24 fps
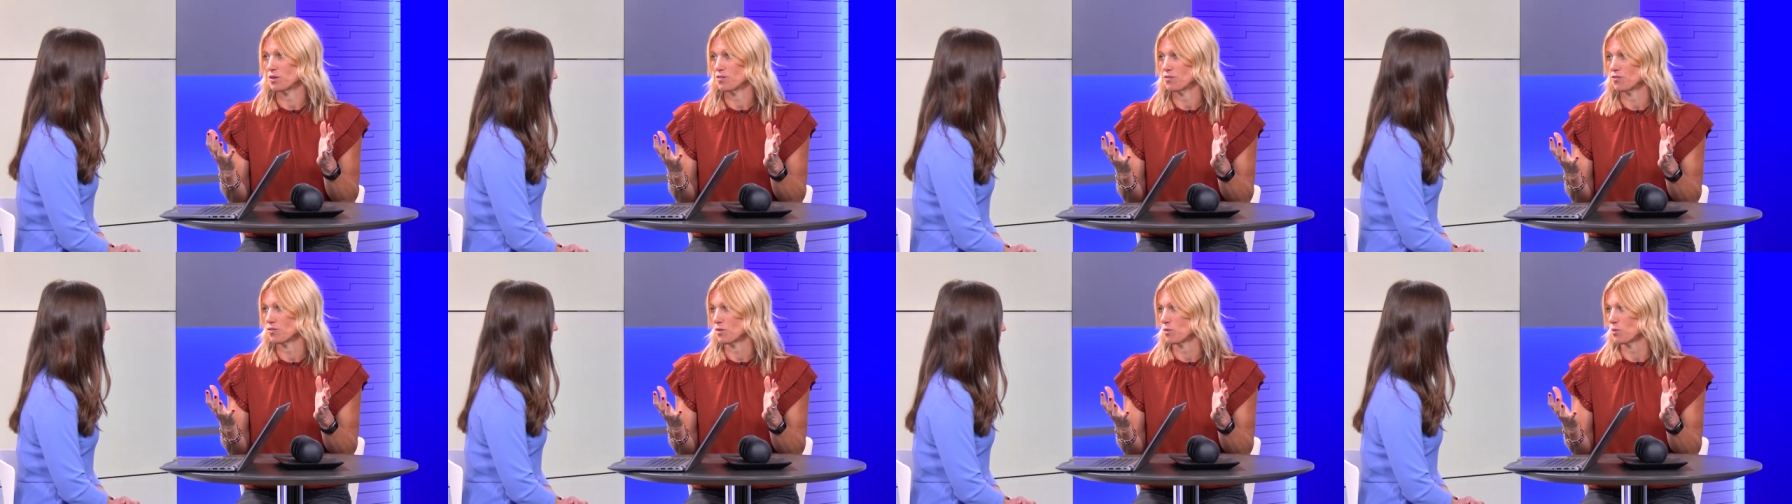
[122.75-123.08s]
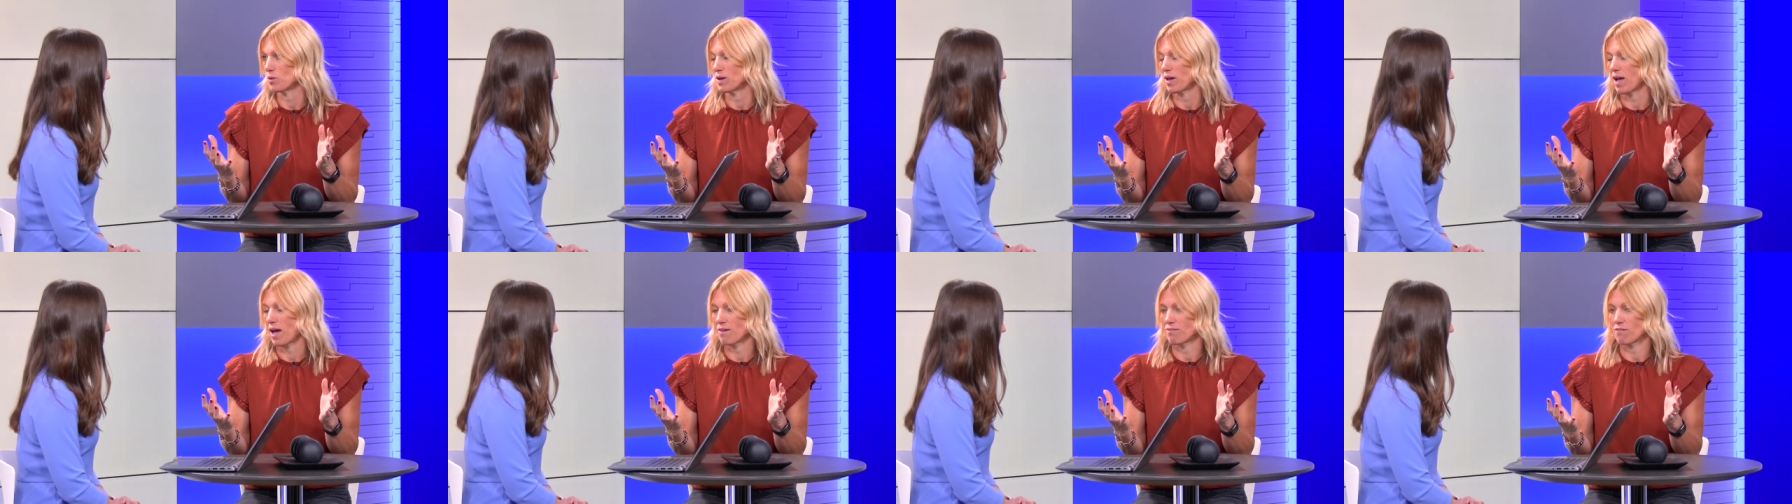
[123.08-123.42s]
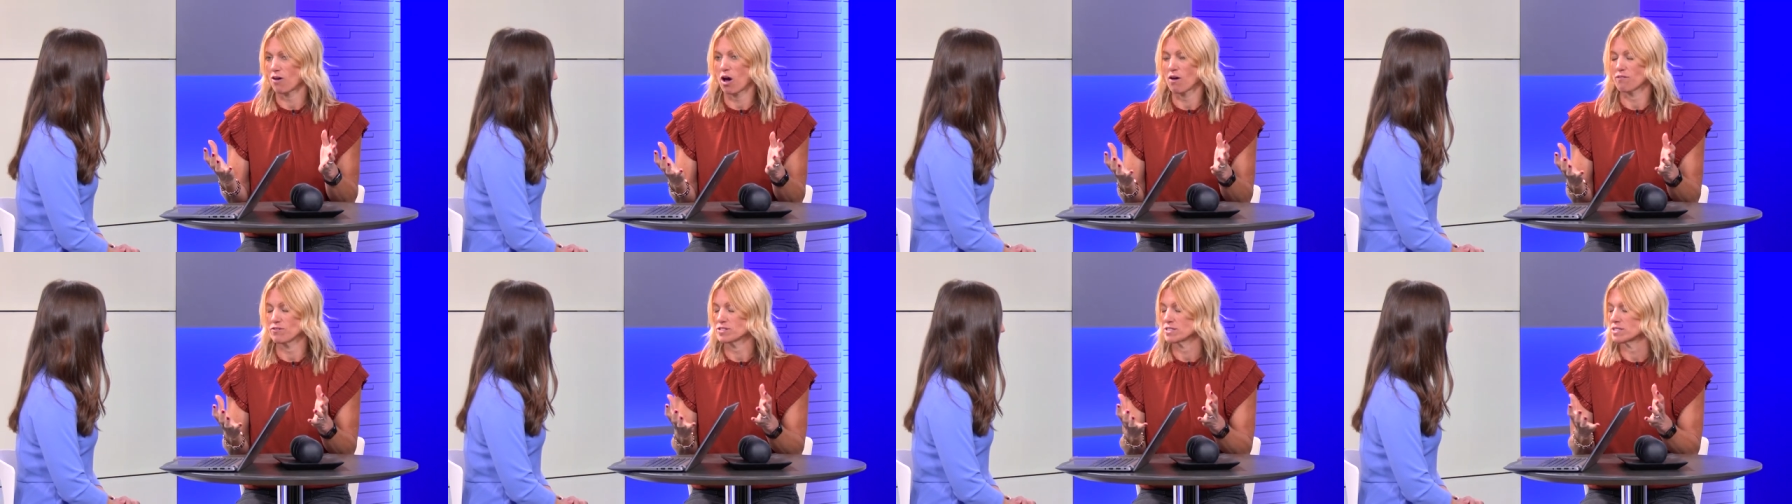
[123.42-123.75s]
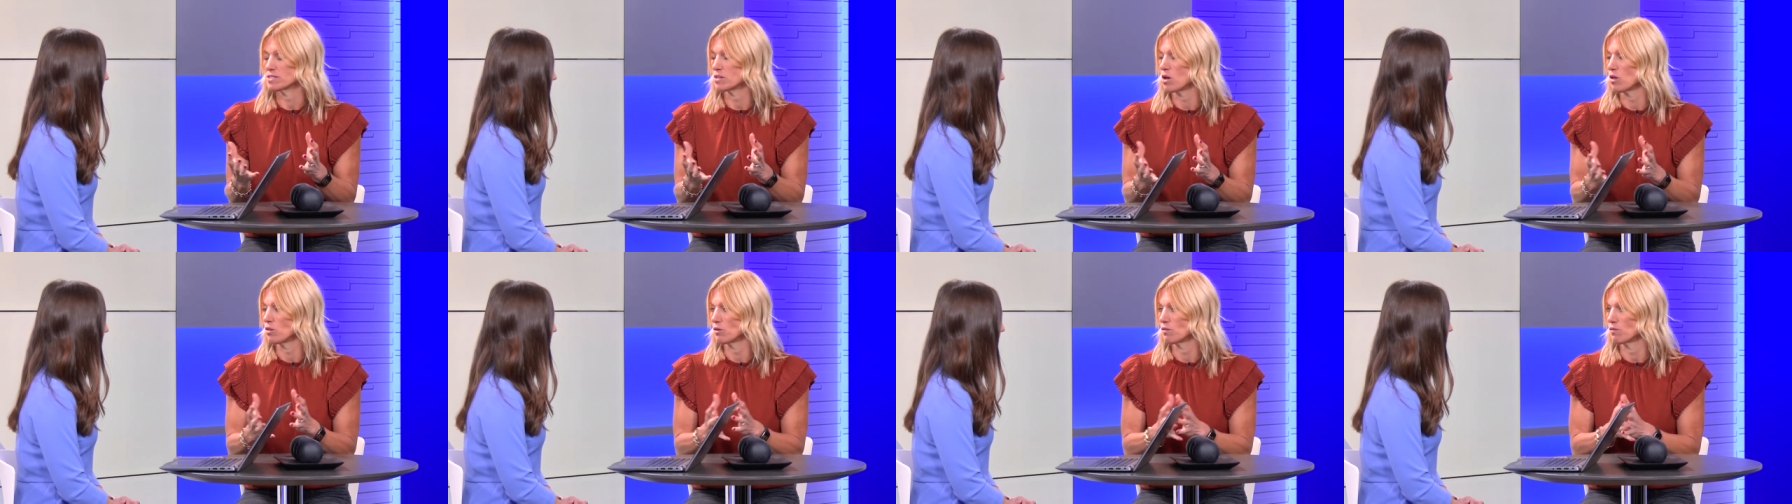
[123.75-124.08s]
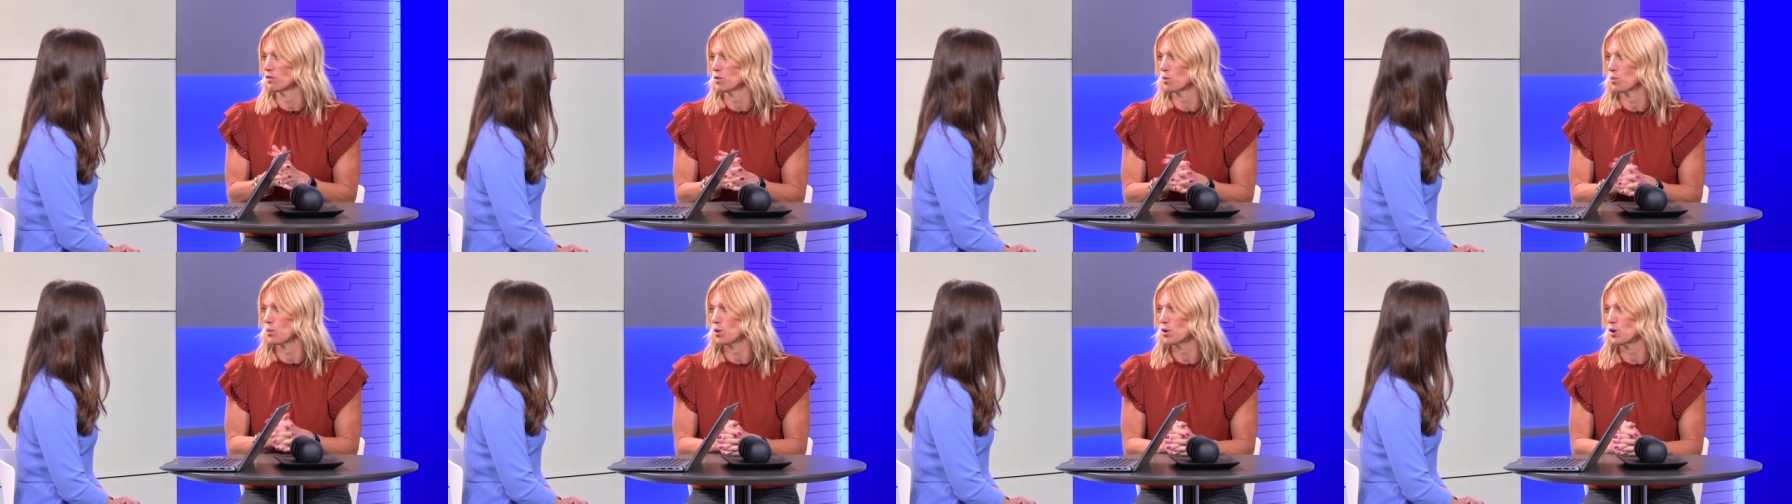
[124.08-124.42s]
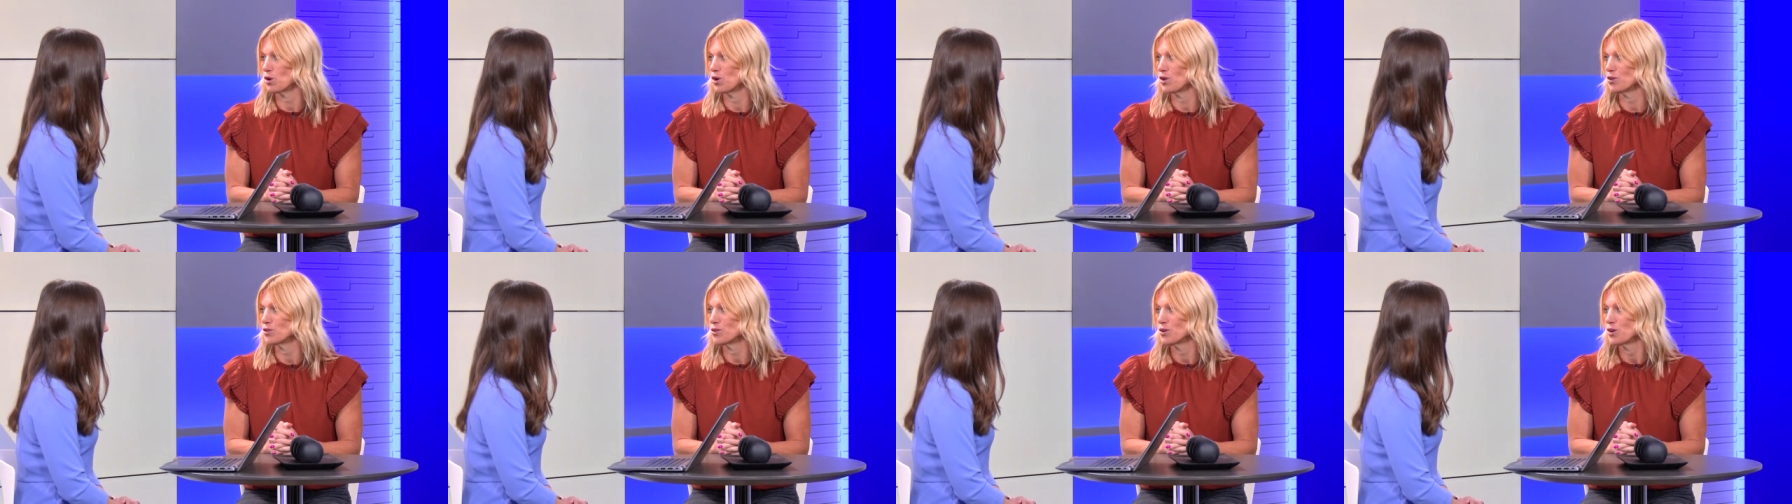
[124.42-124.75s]
We've we have offices all over the
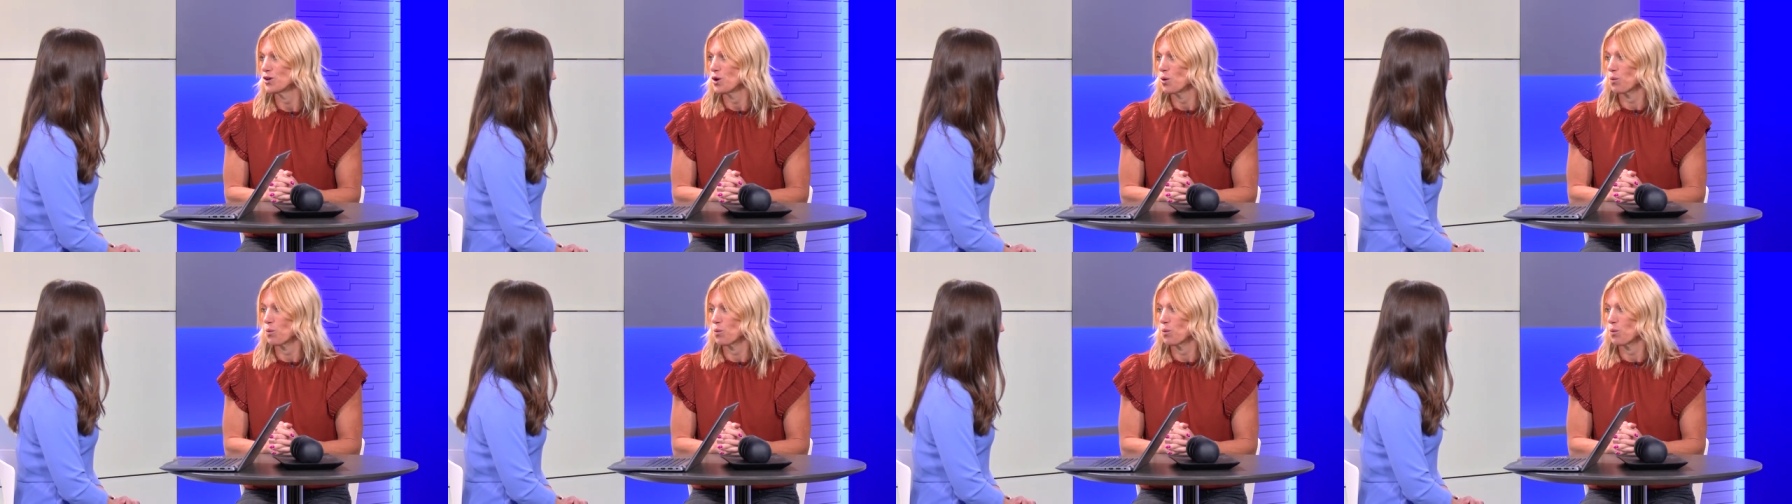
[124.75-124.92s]
world.